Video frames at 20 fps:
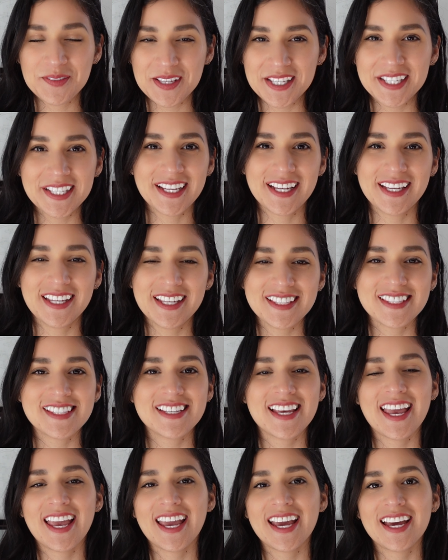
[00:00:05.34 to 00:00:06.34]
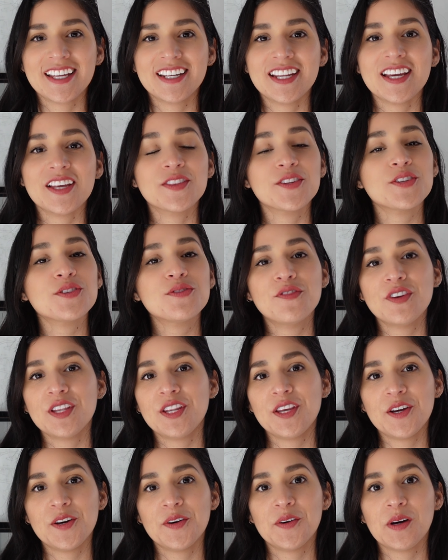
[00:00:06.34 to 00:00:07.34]
McKnight, and in this
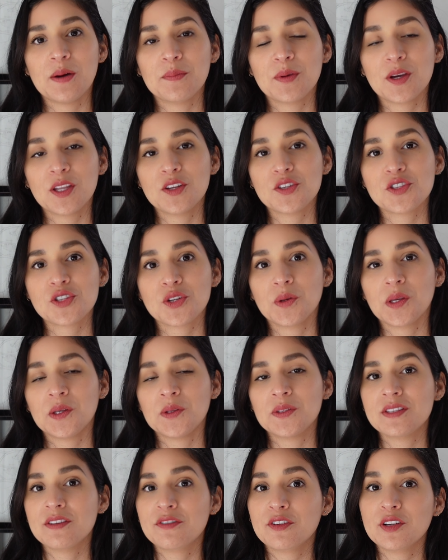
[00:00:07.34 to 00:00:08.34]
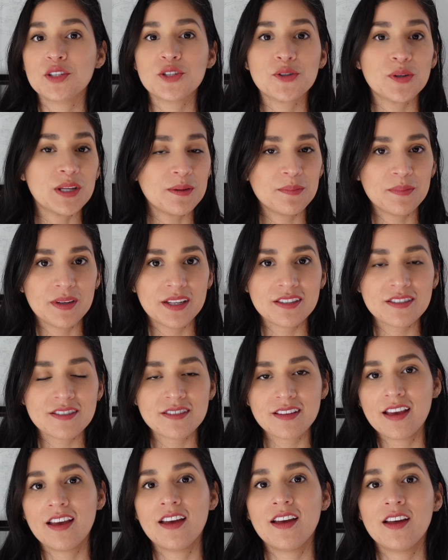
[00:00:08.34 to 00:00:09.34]
video I'm going to show you different treatments
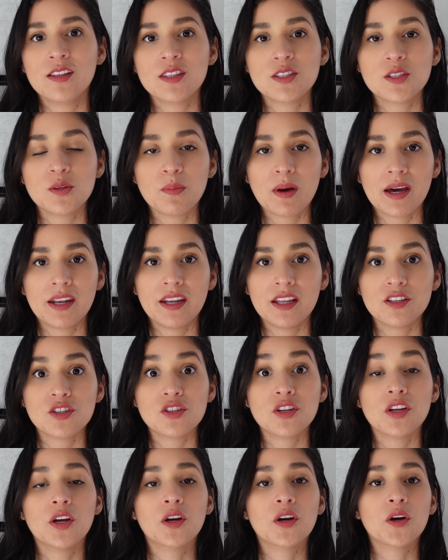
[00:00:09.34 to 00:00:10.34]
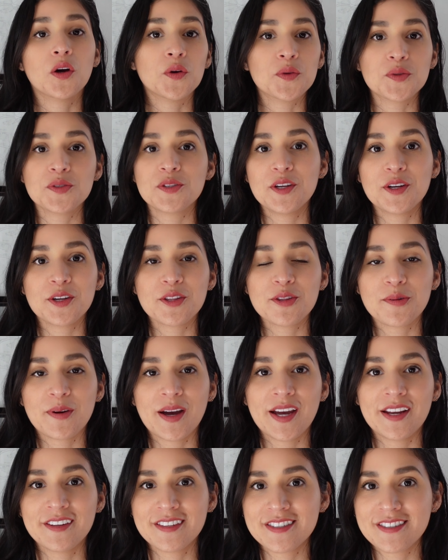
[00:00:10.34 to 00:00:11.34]
to manage your
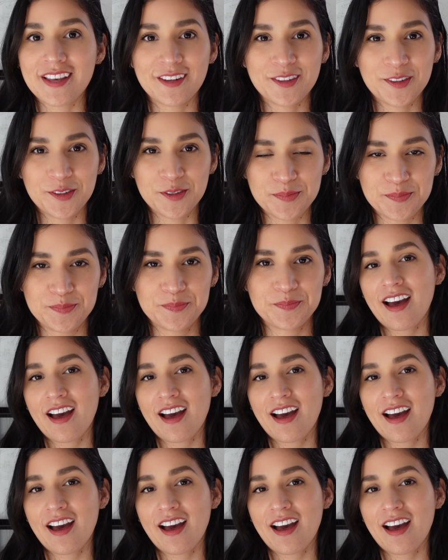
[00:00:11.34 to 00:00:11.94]
osteoarthritis at home.